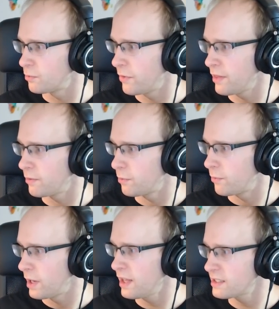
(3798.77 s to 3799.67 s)

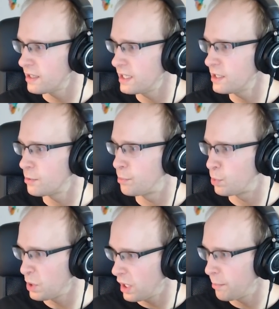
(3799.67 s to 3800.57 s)
When there's a need to
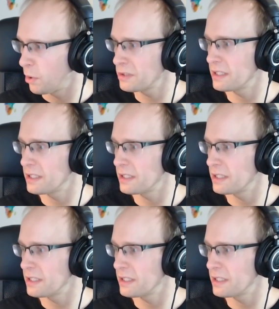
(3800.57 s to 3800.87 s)
pre-compose